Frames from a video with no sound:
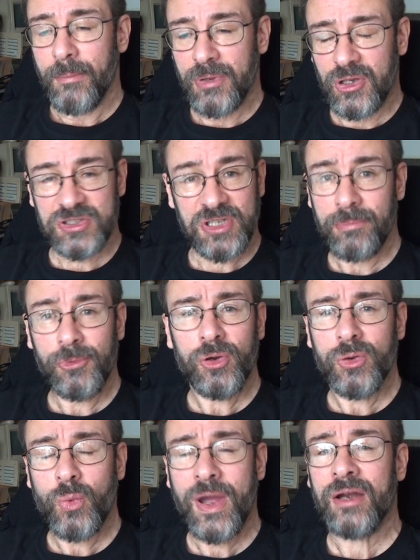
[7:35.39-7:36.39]
because I'm
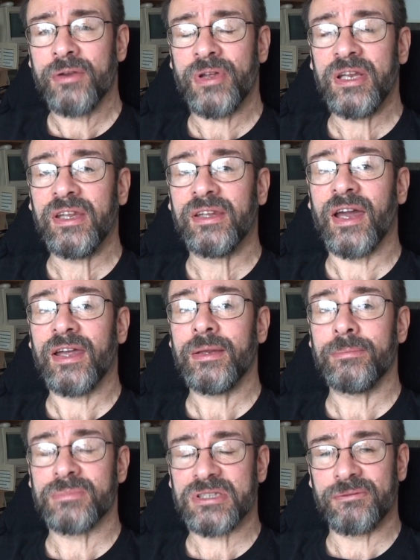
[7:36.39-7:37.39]
not aware of any
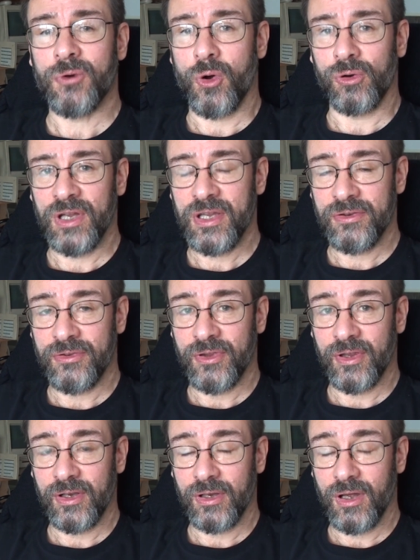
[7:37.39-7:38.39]
games for it
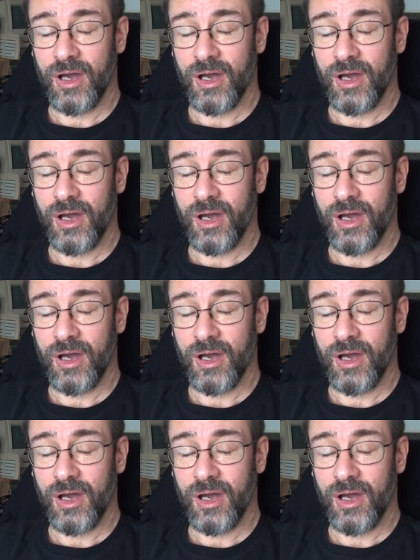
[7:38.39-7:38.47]
that